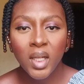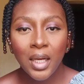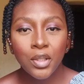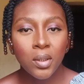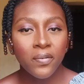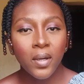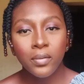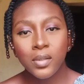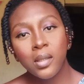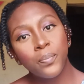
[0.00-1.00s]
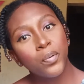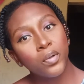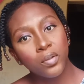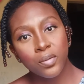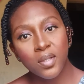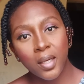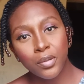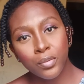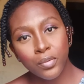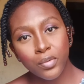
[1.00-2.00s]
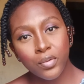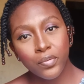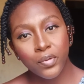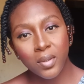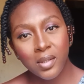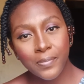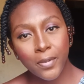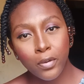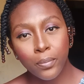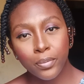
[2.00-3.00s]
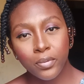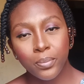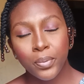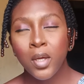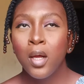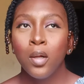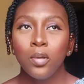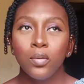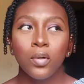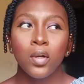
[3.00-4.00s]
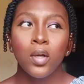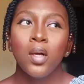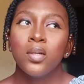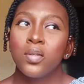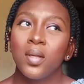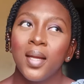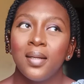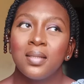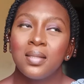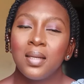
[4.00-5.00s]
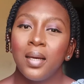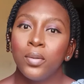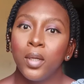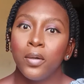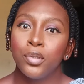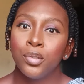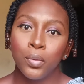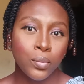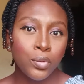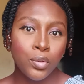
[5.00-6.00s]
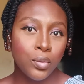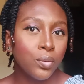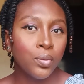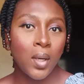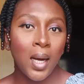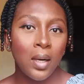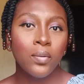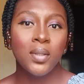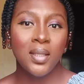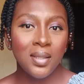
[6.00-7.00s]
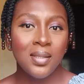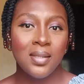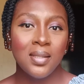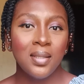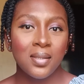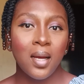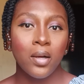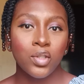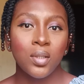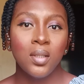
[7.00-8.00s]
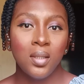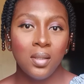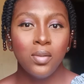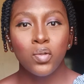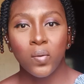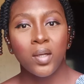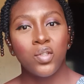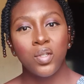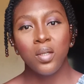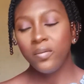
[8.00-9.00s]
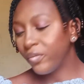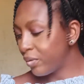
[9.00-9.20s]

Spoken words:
I should have counted the products I used for this makeup look so that I could have shown you how easy it actually is to achieve